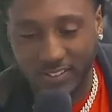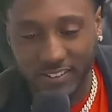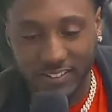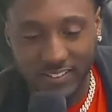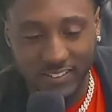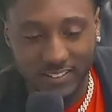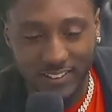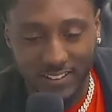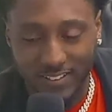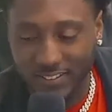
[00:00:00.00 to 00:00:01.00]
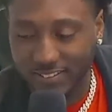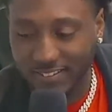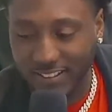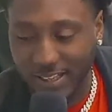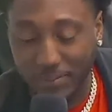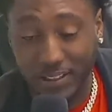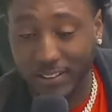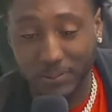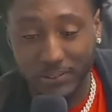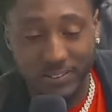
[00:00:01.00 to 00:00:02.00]
things in it. I think I'm not
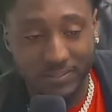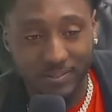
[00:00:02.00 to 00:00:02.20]
in one.